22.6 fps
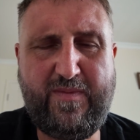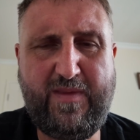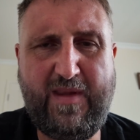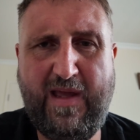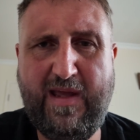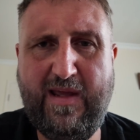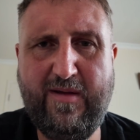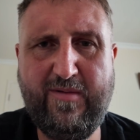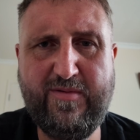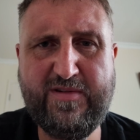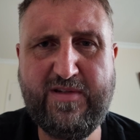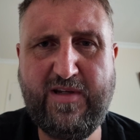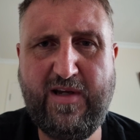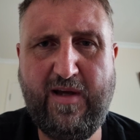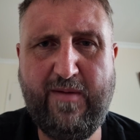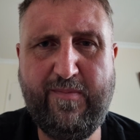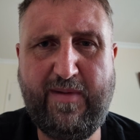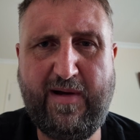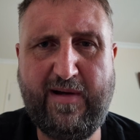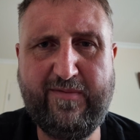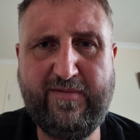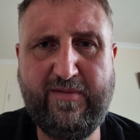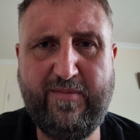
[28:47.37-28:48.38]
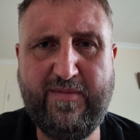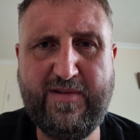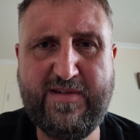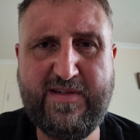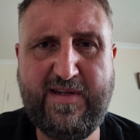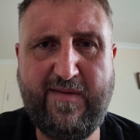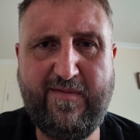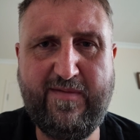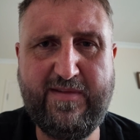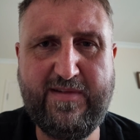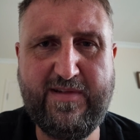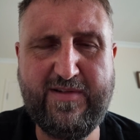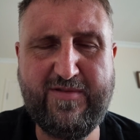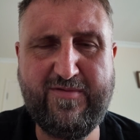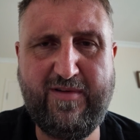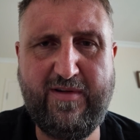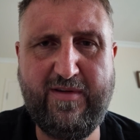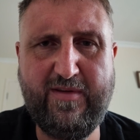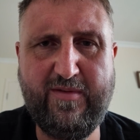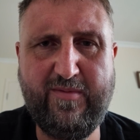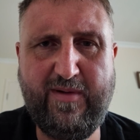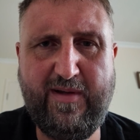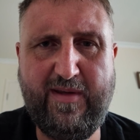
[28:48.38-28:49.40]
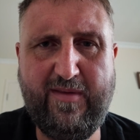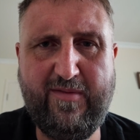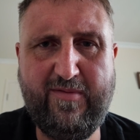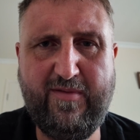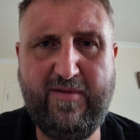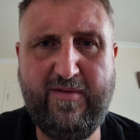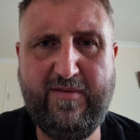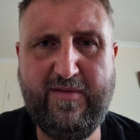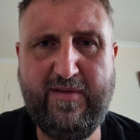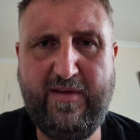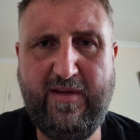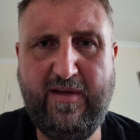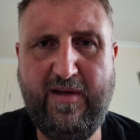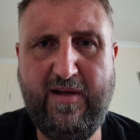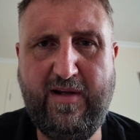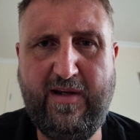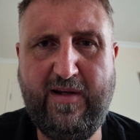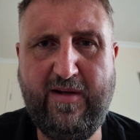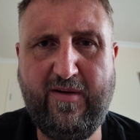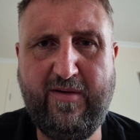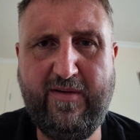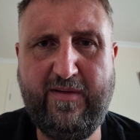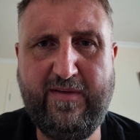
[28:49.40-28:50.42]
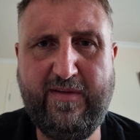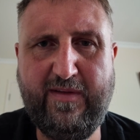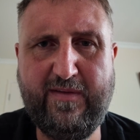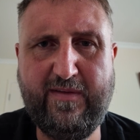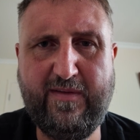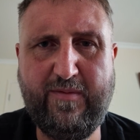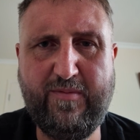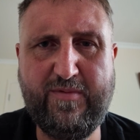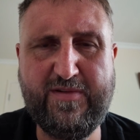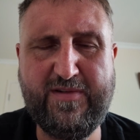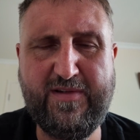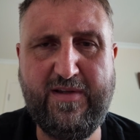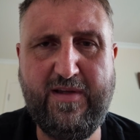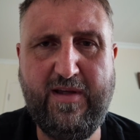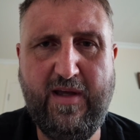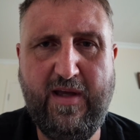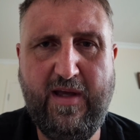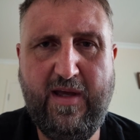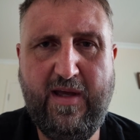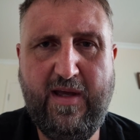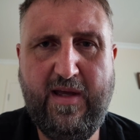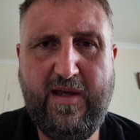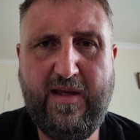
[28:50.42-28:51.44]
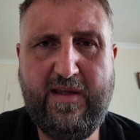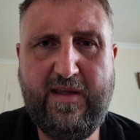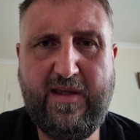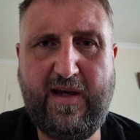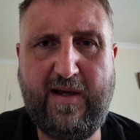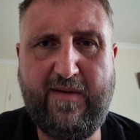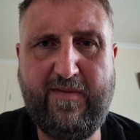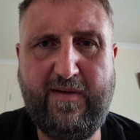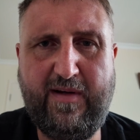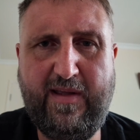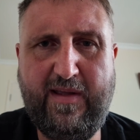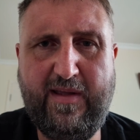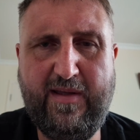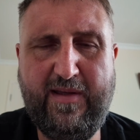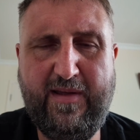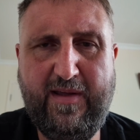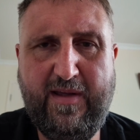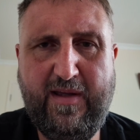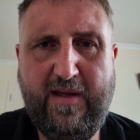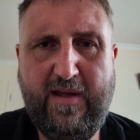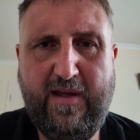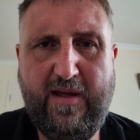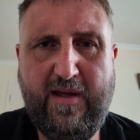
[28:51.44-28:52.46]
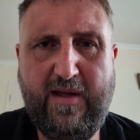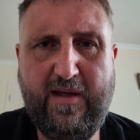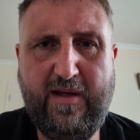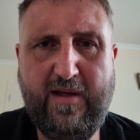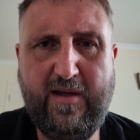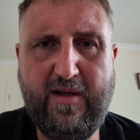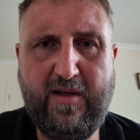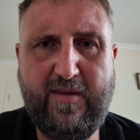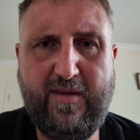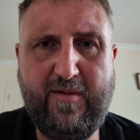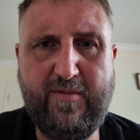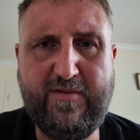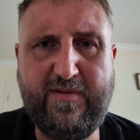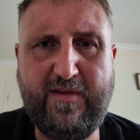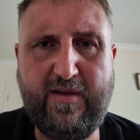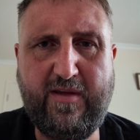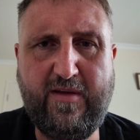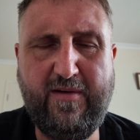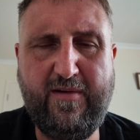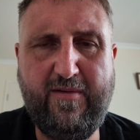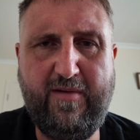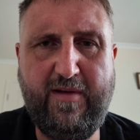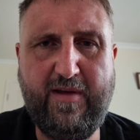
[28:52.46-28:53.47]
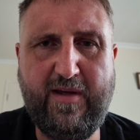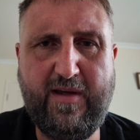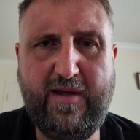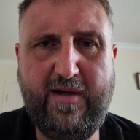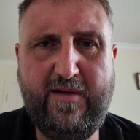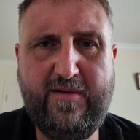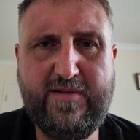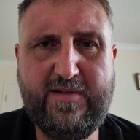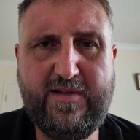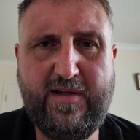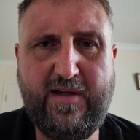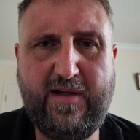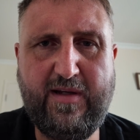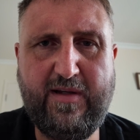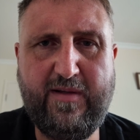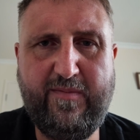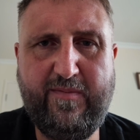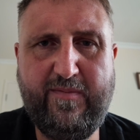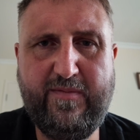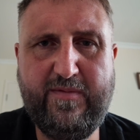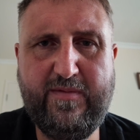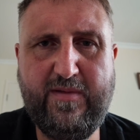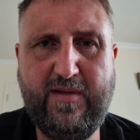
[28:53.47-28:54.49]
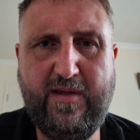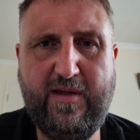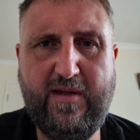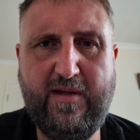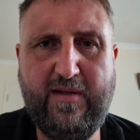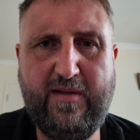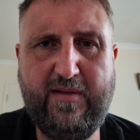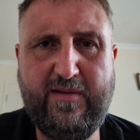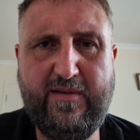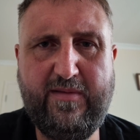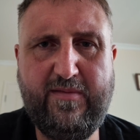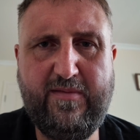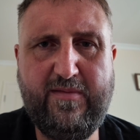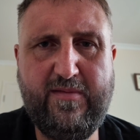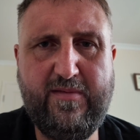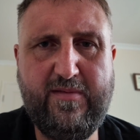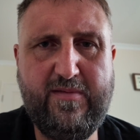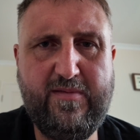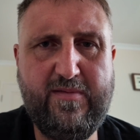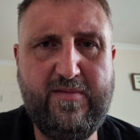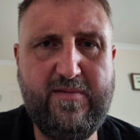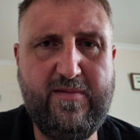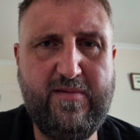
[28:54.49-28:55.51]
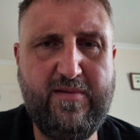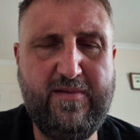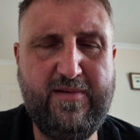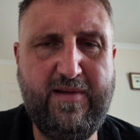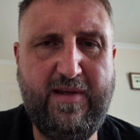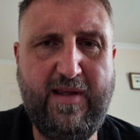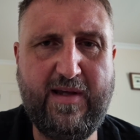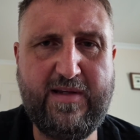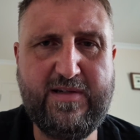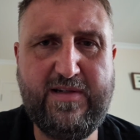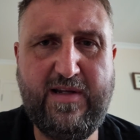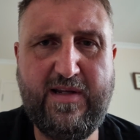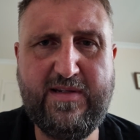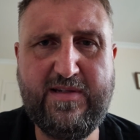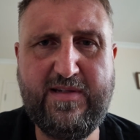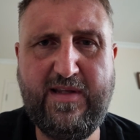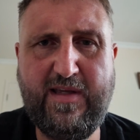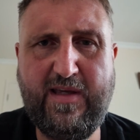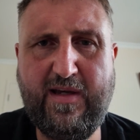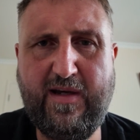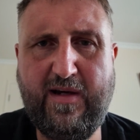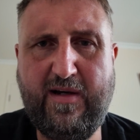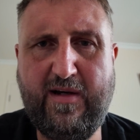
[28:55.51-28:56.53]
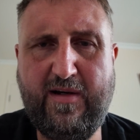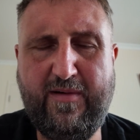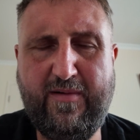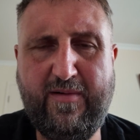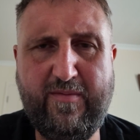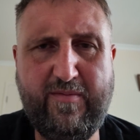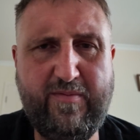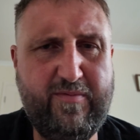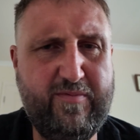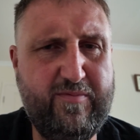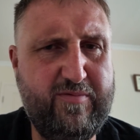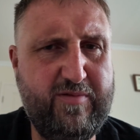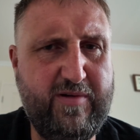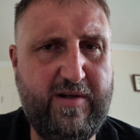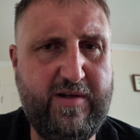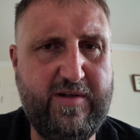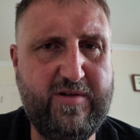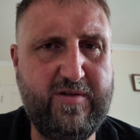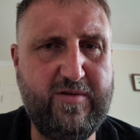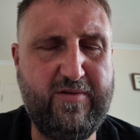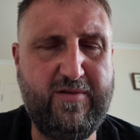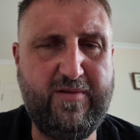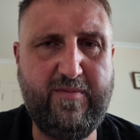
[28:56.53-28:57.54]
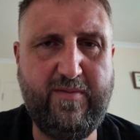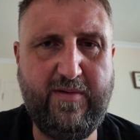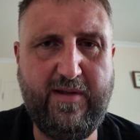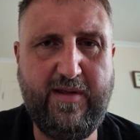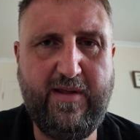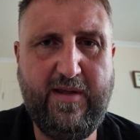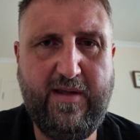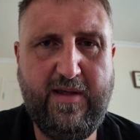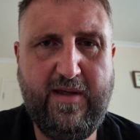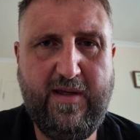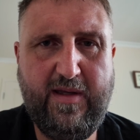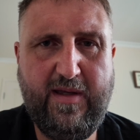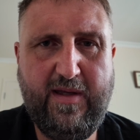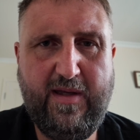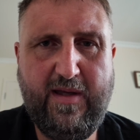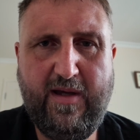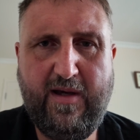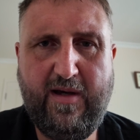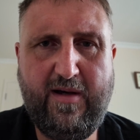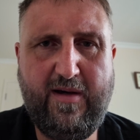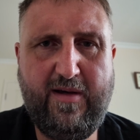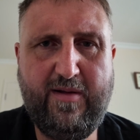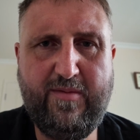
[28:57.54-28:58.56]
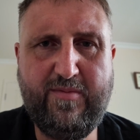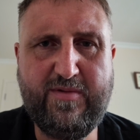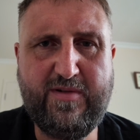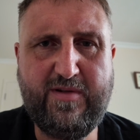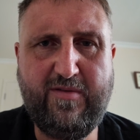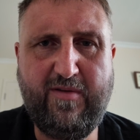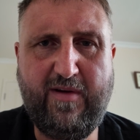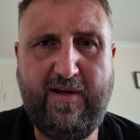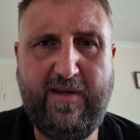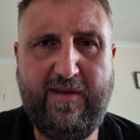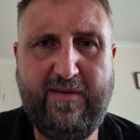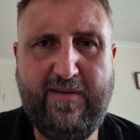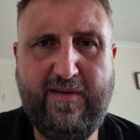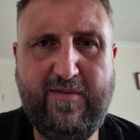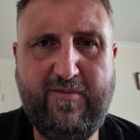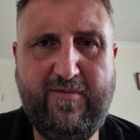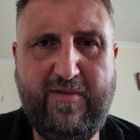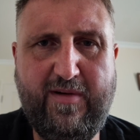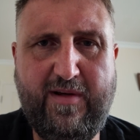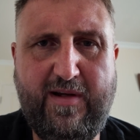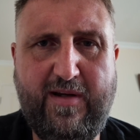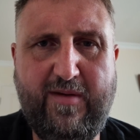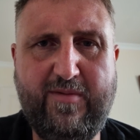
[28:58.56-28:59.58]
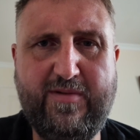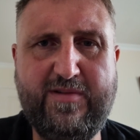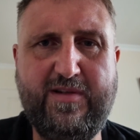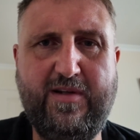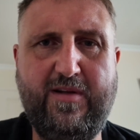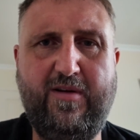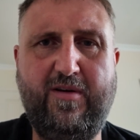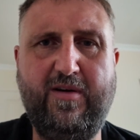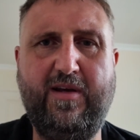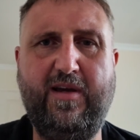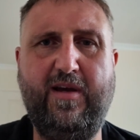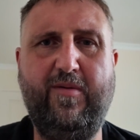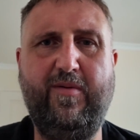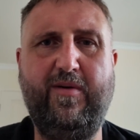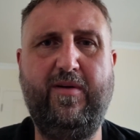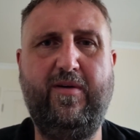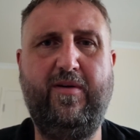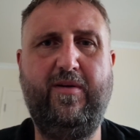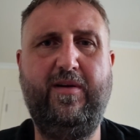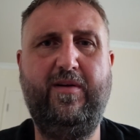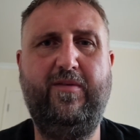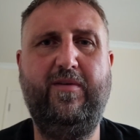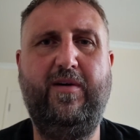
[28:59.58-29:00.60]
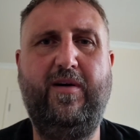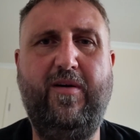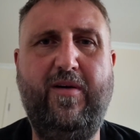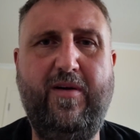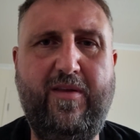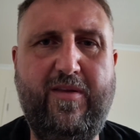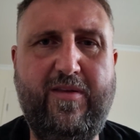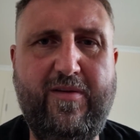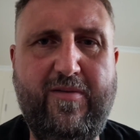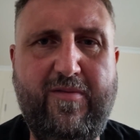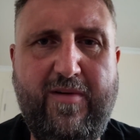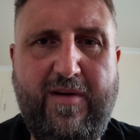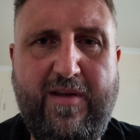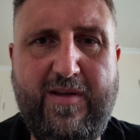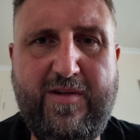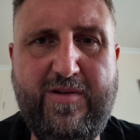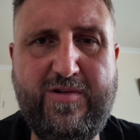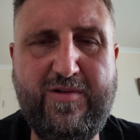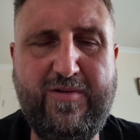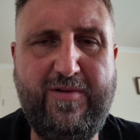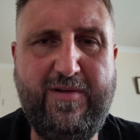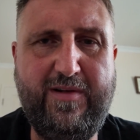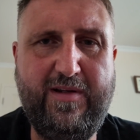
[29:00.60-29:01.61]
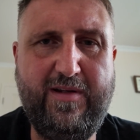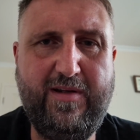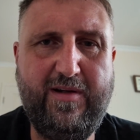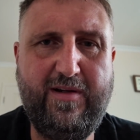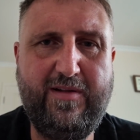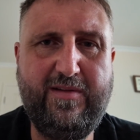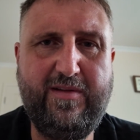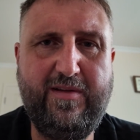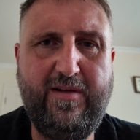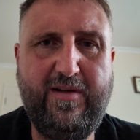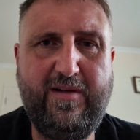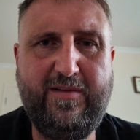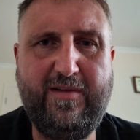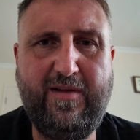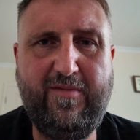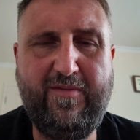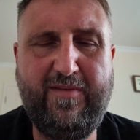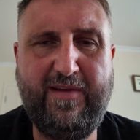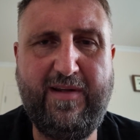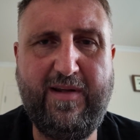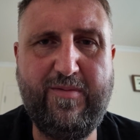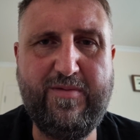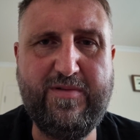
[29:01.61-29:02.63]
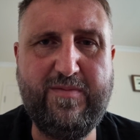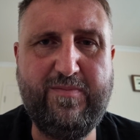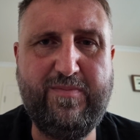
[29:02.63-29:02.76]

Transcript: And it was going back from the 70s right the way through to the early 90s. There was a Cavalier, I think it was a Courier Coast car, the ex-Leslie car, I'm pretty sure. But it was great. There really was a lot going on. I thoroughly enjoyed it. I don't think there was a